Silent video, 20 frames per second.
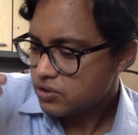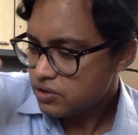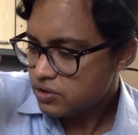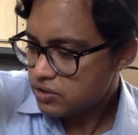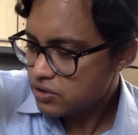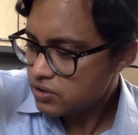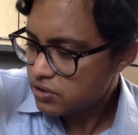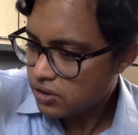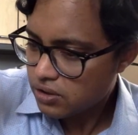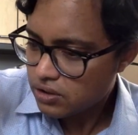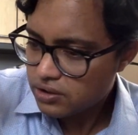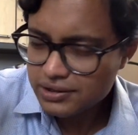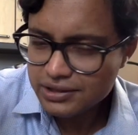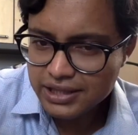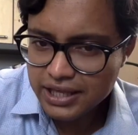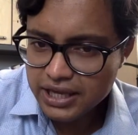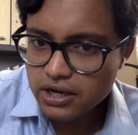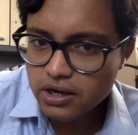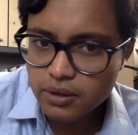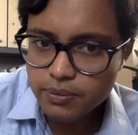So
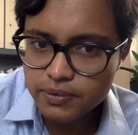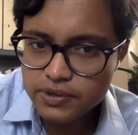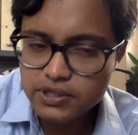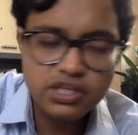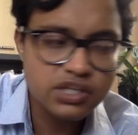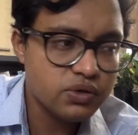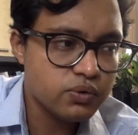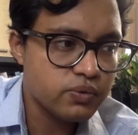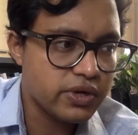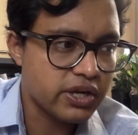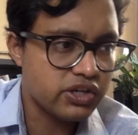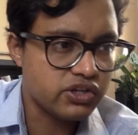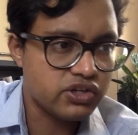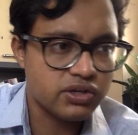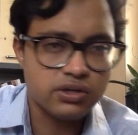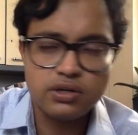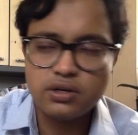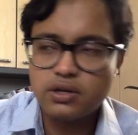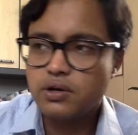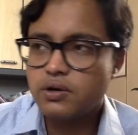think of a
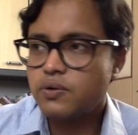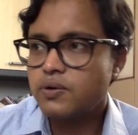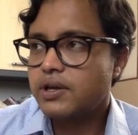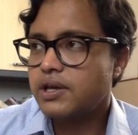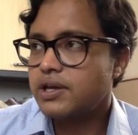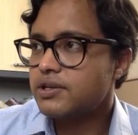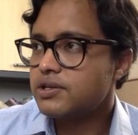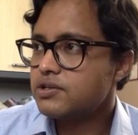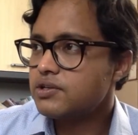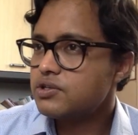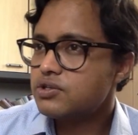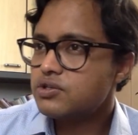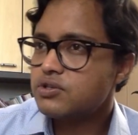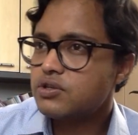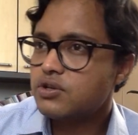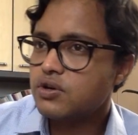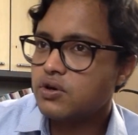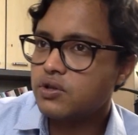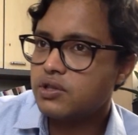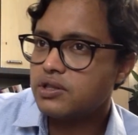situation. Okay,
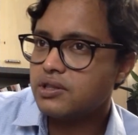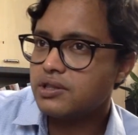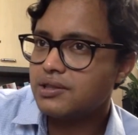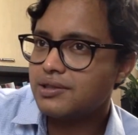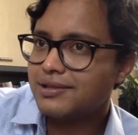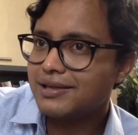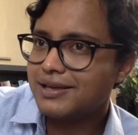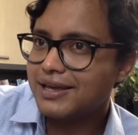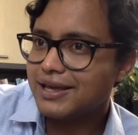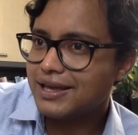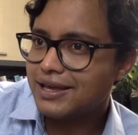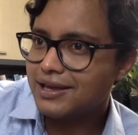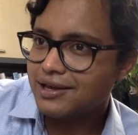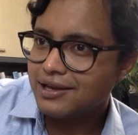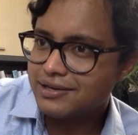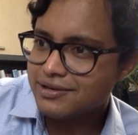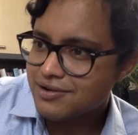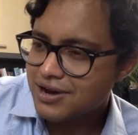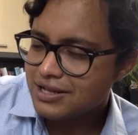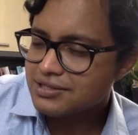so
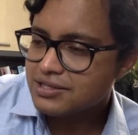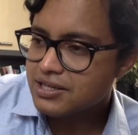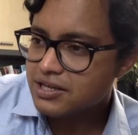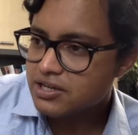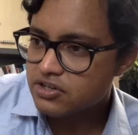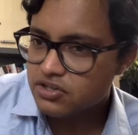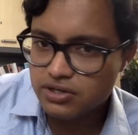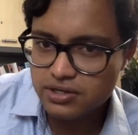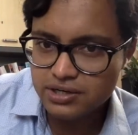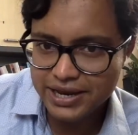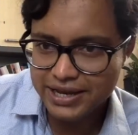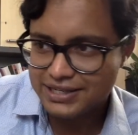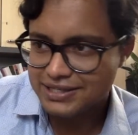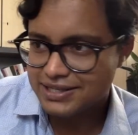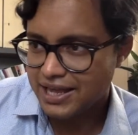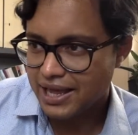a transaction has